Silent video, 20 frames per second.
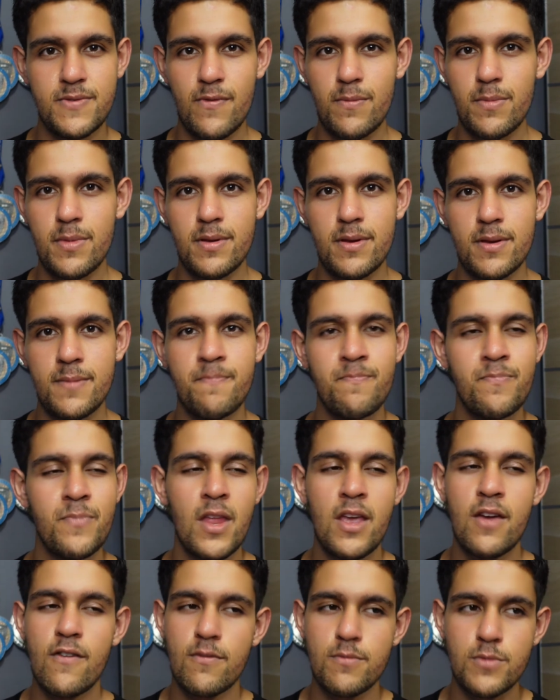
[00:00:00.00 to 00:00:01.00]
from
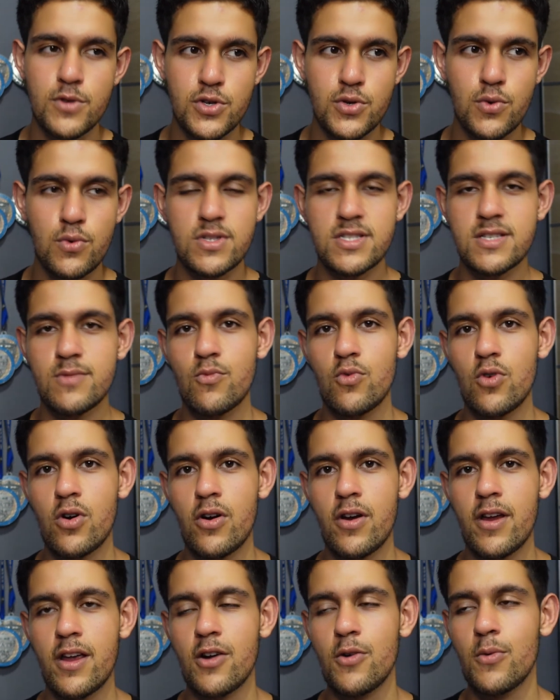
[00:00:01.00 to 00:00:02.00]
the shorts I'm
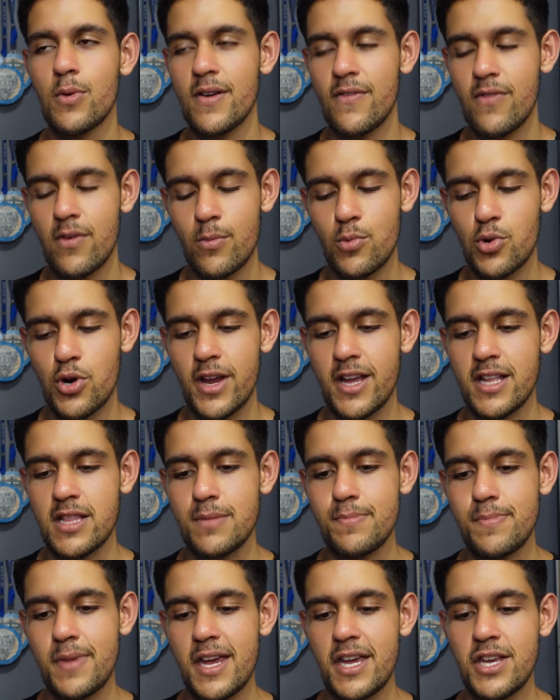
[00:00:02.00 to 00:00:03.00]
wearing or whatever I'm wearing at the
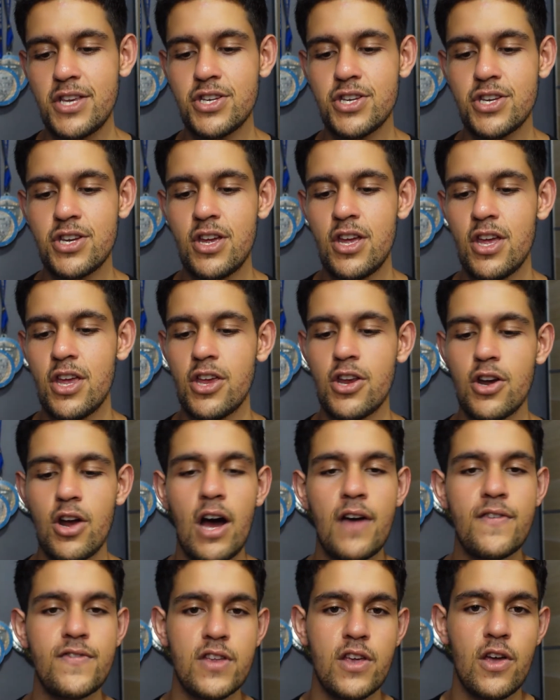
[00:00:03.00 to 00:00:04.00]
beach.
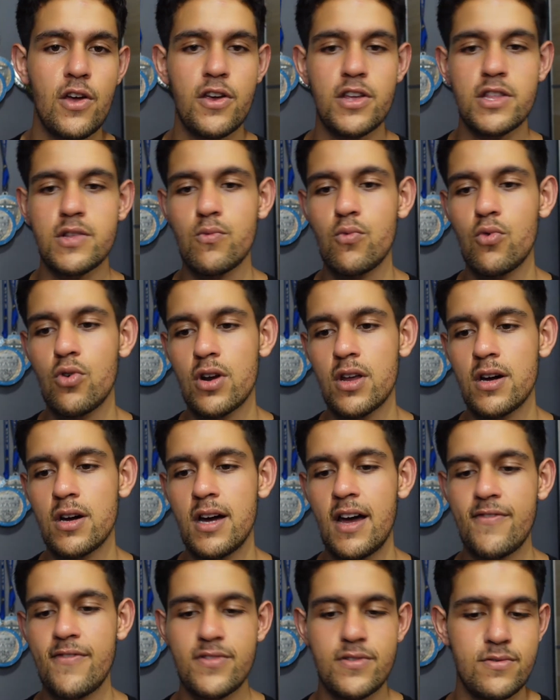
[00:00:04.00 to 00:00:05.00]
After going in the water, I
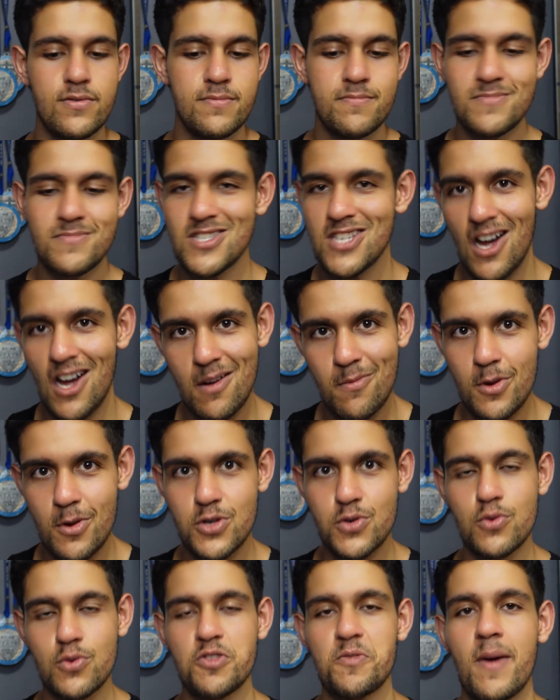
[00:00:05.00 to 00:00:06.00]
have to tuck my
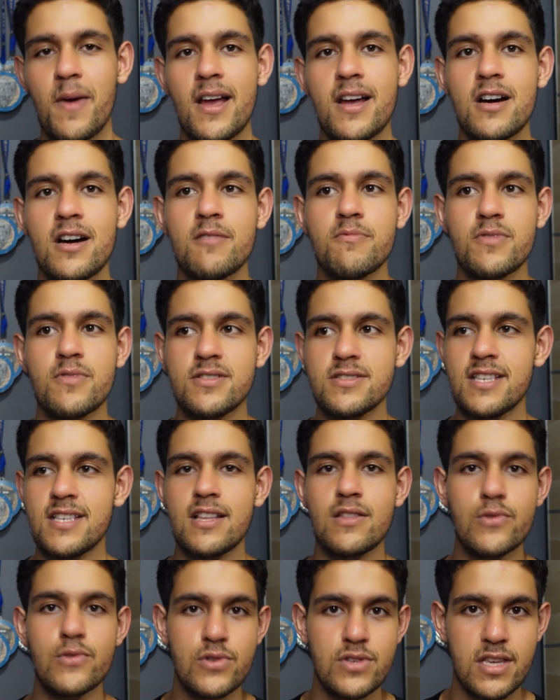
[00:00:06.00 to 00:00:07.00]
shorts back up because
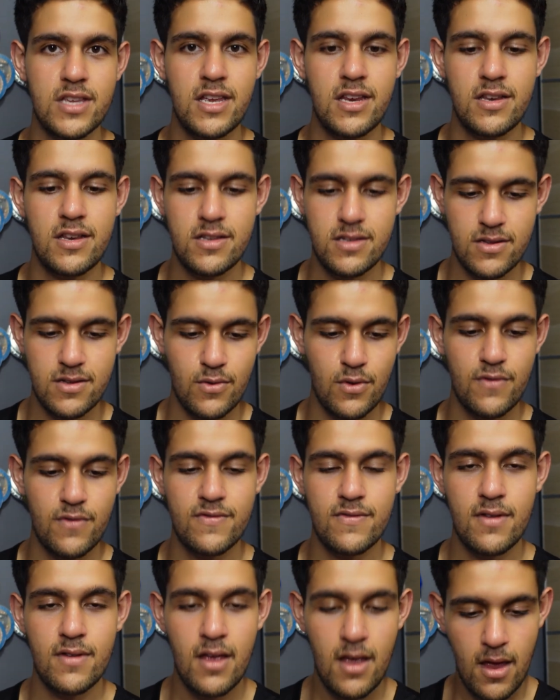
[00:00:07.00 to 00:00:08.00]
that loose skin is sort of,
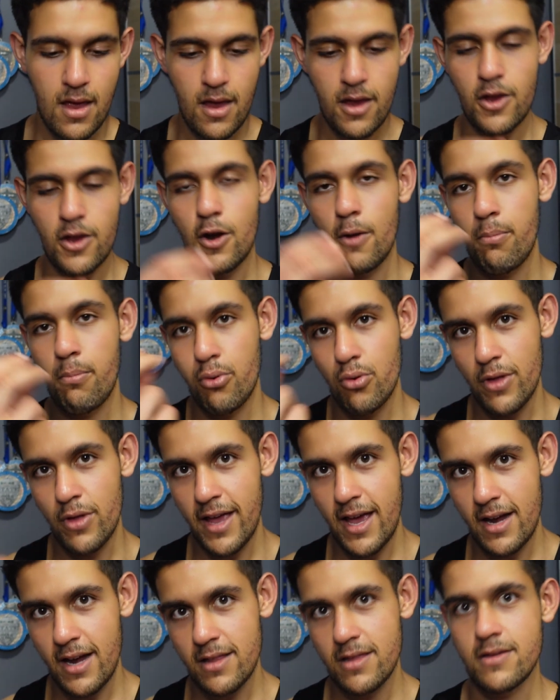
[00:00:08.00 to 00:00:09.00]

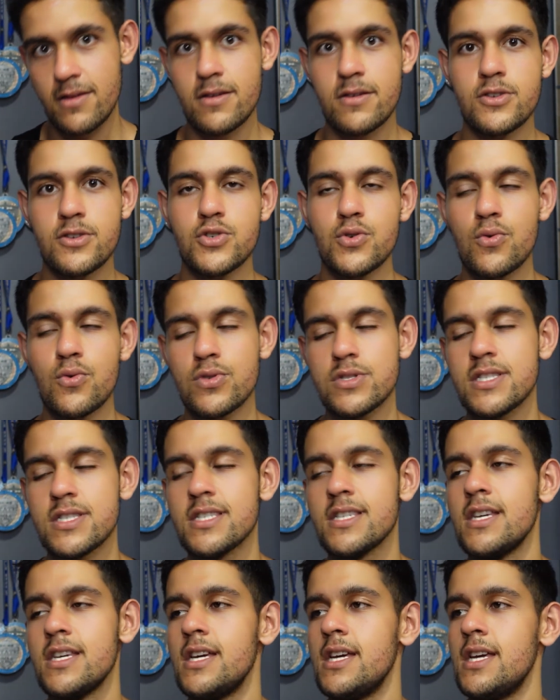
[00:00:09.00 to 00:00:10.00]
pulling out of the shorts,